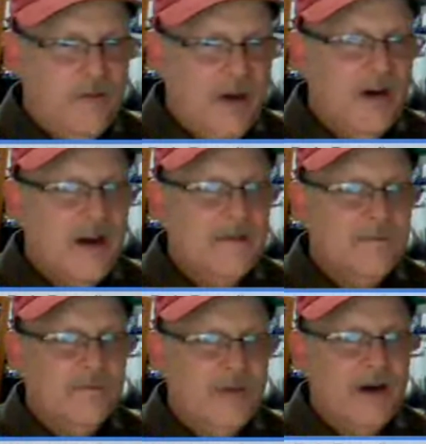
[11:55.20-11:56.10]

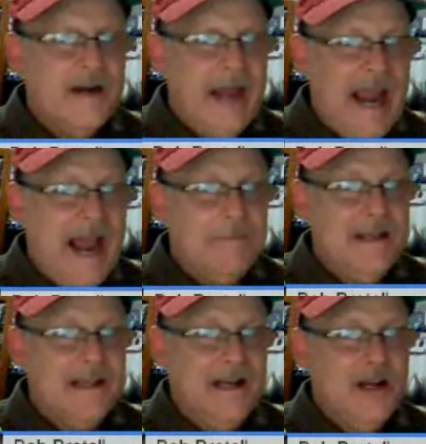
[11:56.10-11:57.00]
very, very
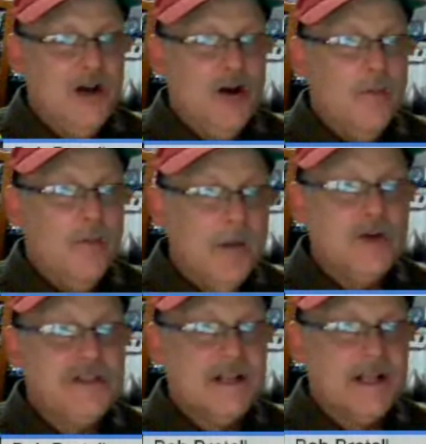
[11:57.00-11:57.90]
happy that
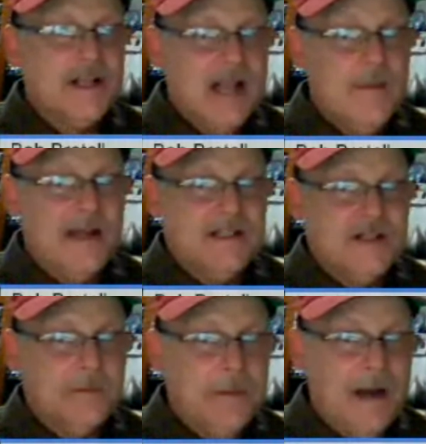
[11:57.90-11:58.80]
most of the
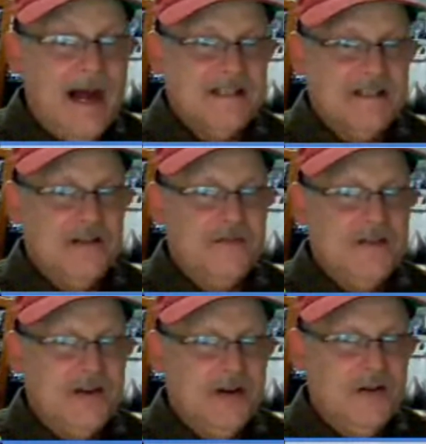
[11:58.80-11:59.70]
comments are positive.
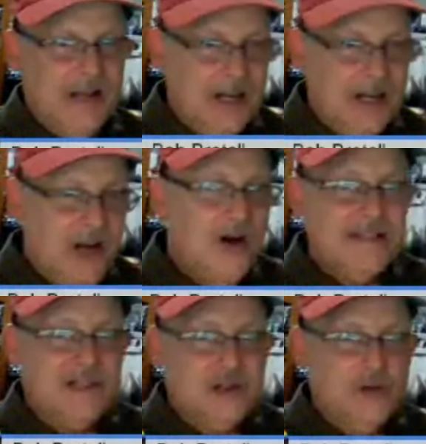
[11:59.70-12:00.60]
They're like,
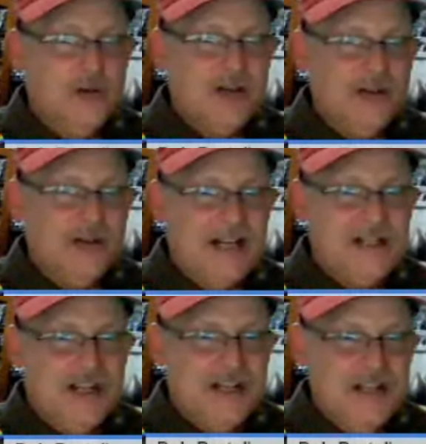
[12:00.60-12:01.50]
oh, that's a cool
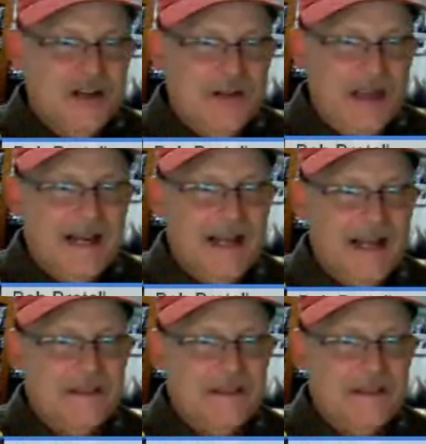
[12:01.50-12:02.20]
collection, that kind